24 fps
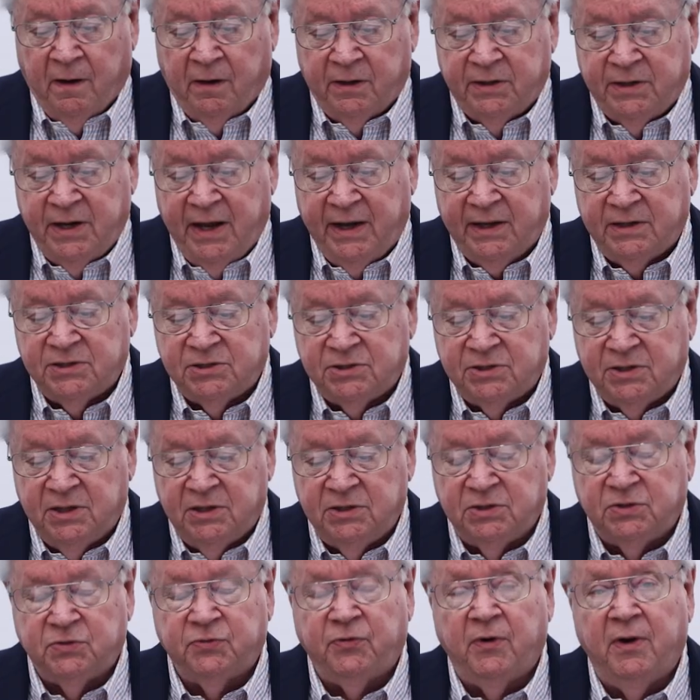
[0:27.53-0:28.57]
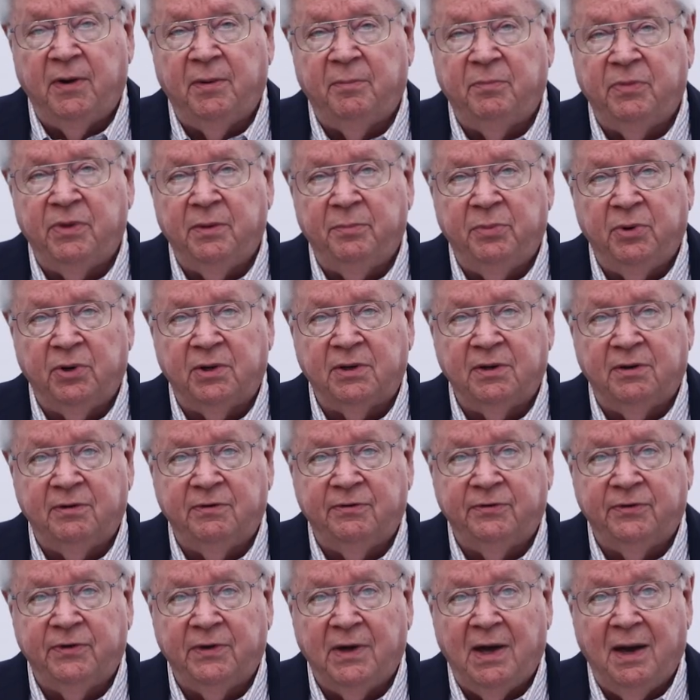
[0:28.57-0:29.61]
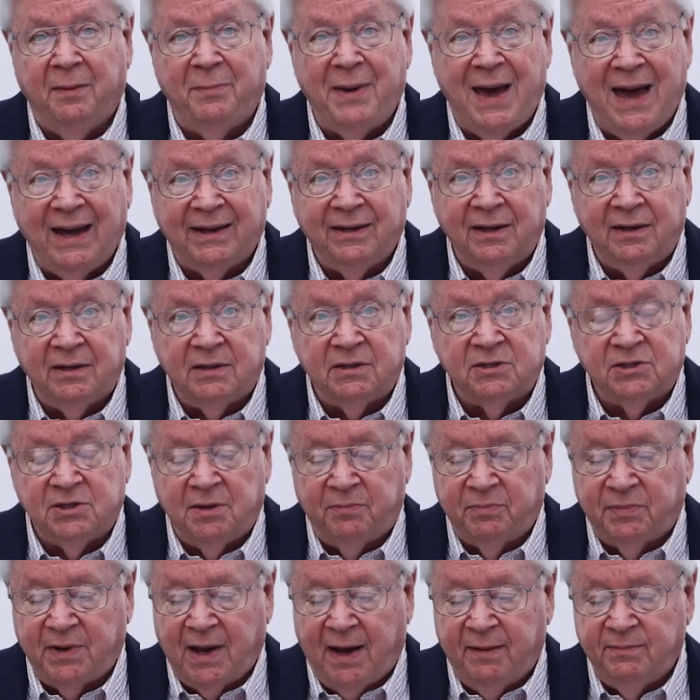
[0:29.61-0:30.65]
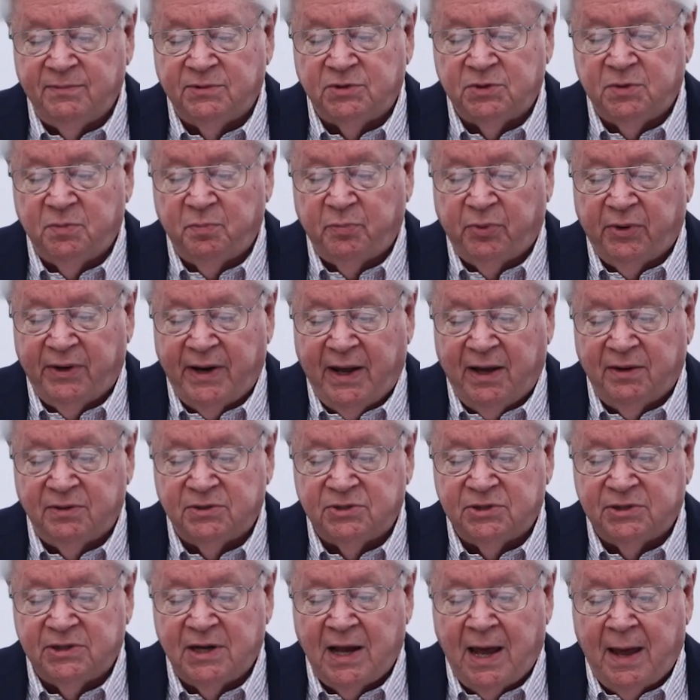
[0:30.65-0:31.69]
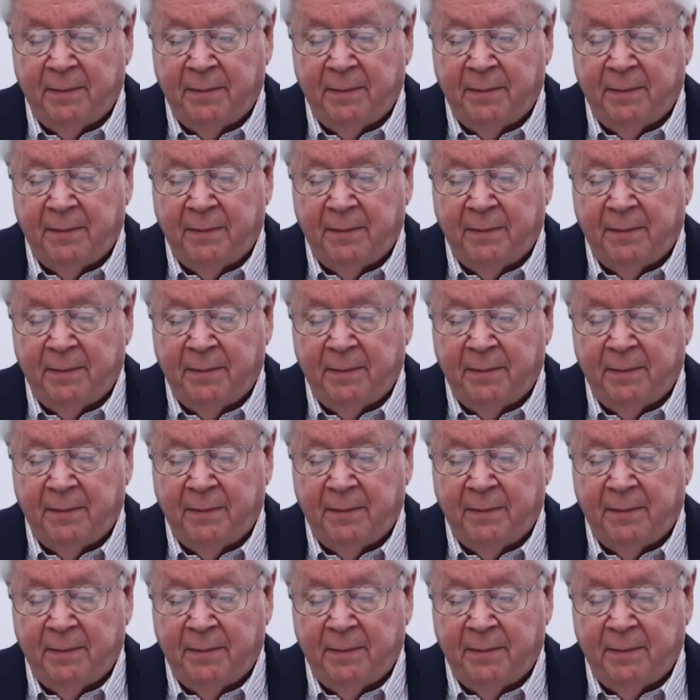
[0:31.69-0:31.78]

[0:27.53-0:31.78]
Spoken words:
Our text is from the book of Habakkuk, sometimes pronounced